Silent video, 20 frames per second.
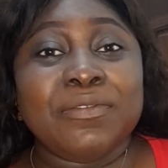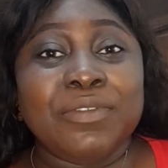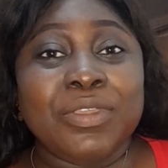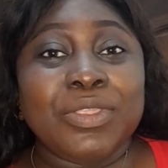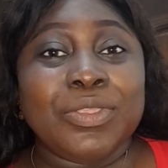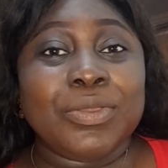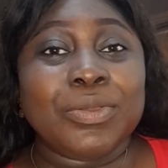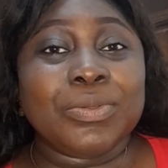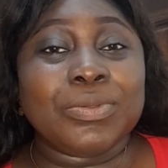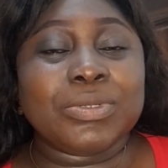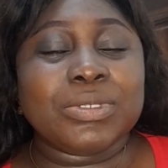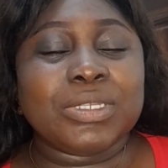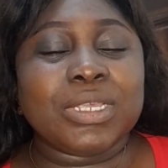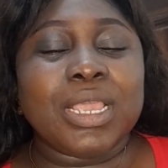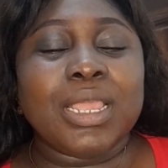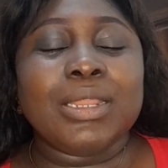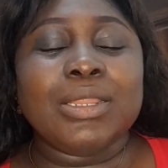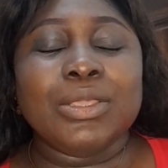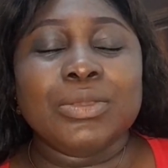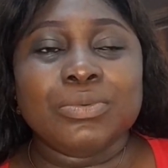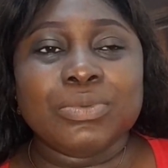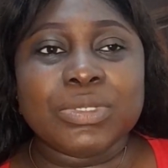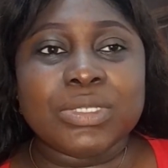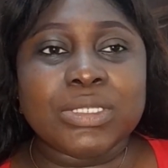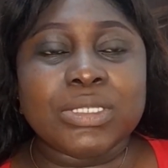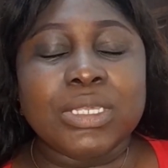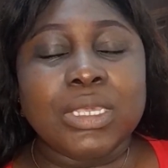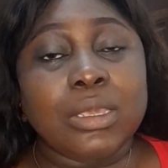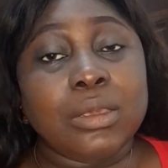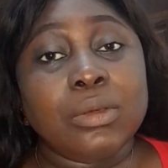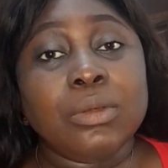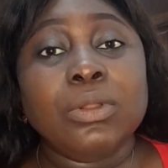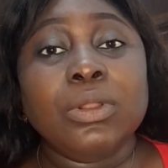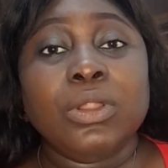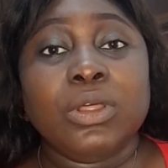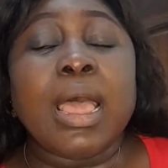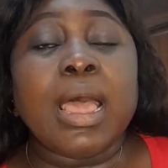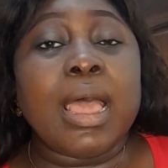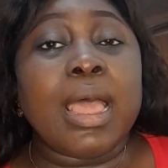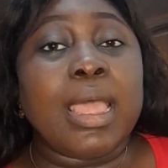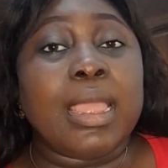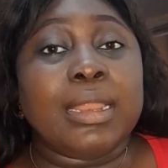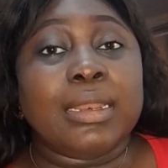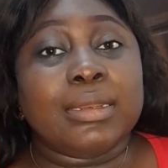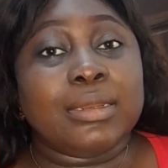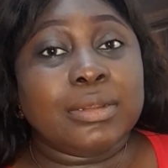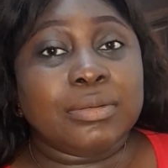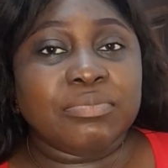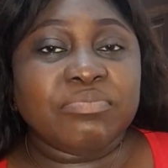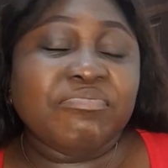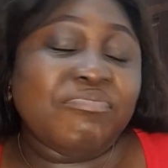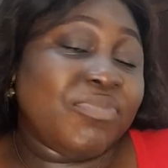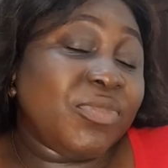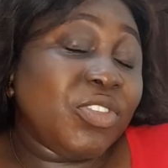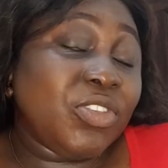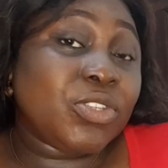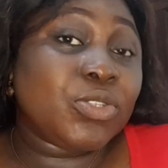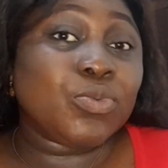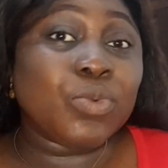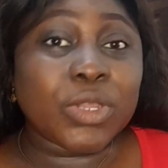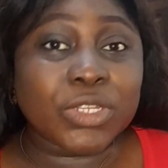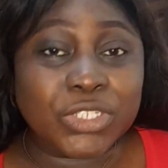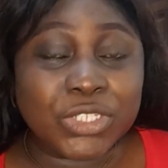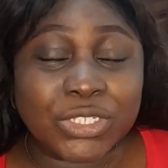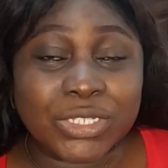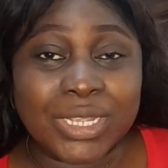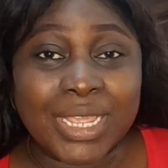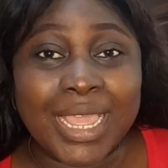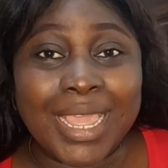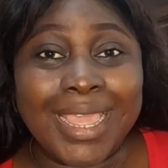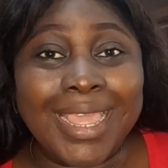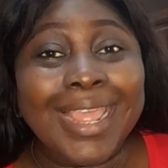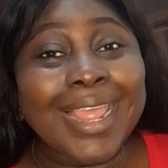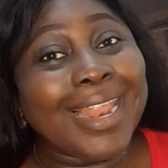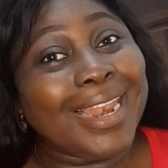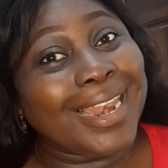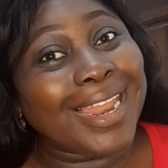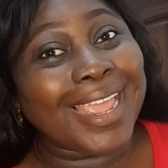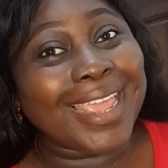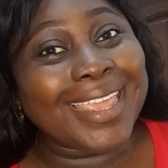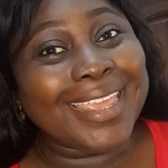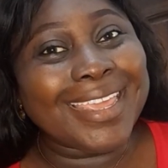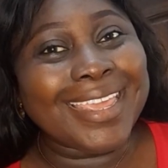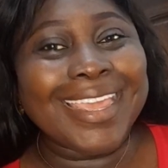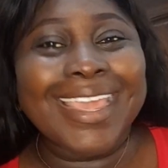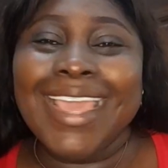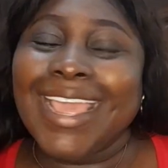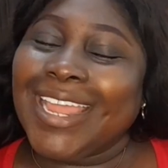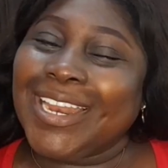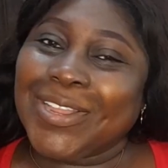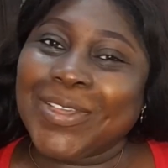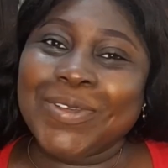videos, and you will see a whole lot. And just watch, like, and